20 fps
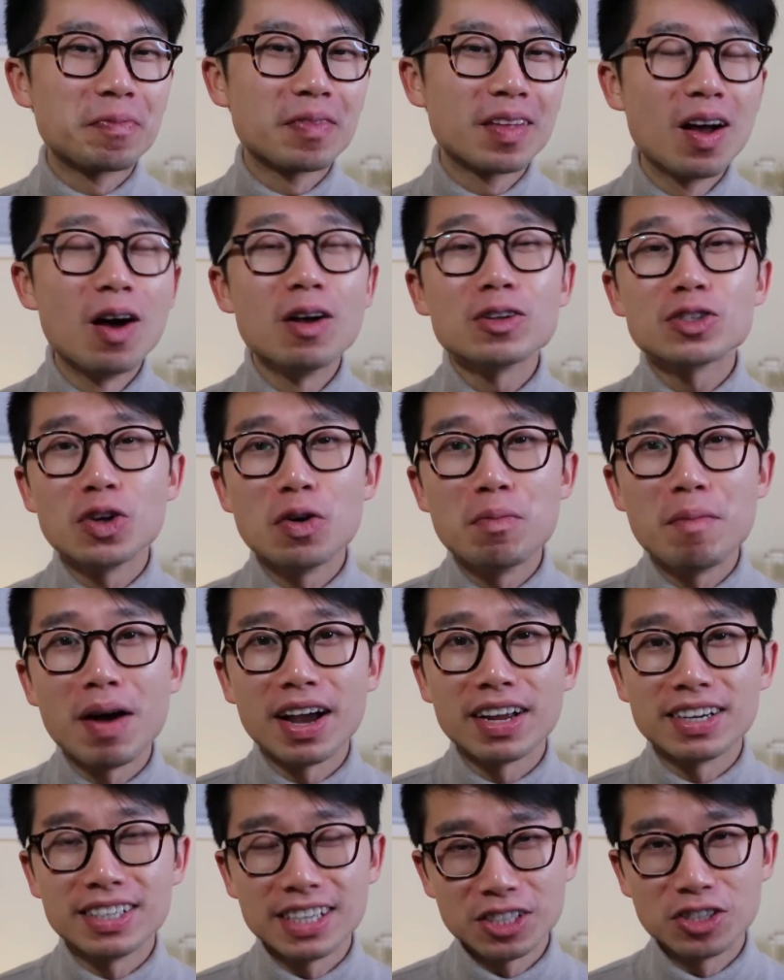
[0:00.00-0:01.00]
Also,
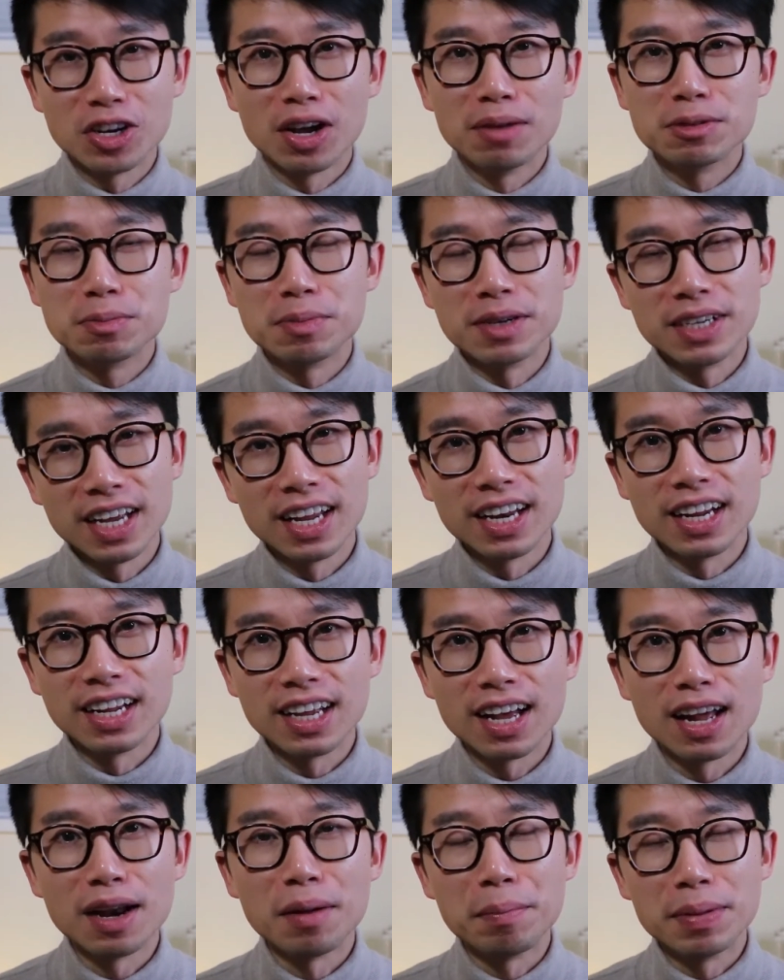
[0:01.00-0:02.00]
my day job's been getting
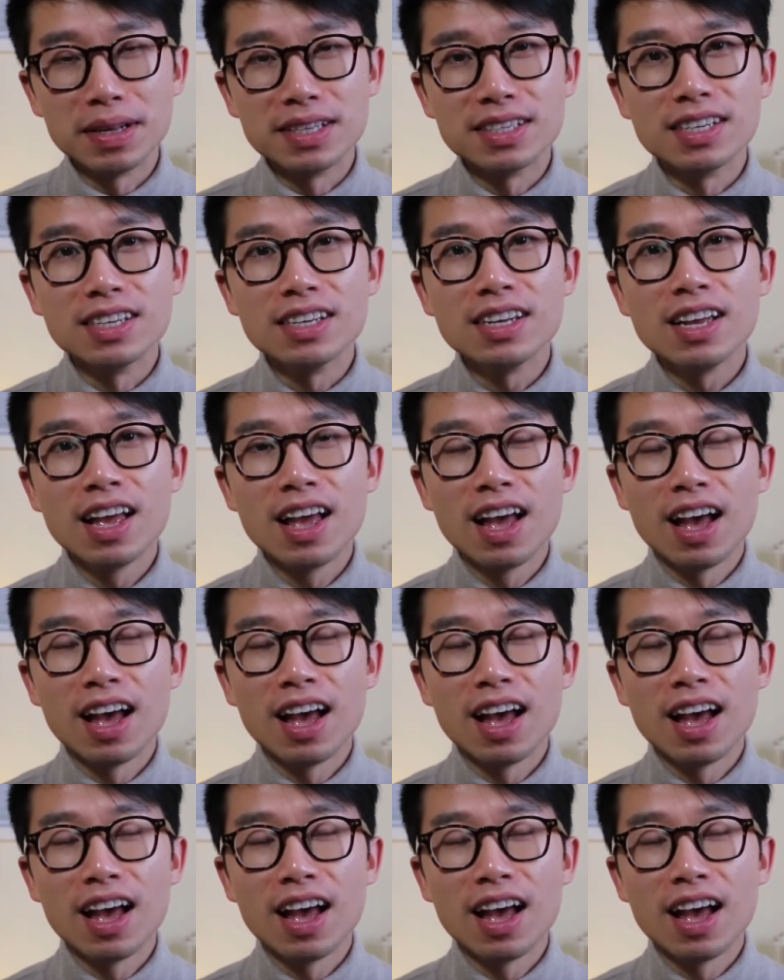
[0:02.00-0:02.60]
kind of busy.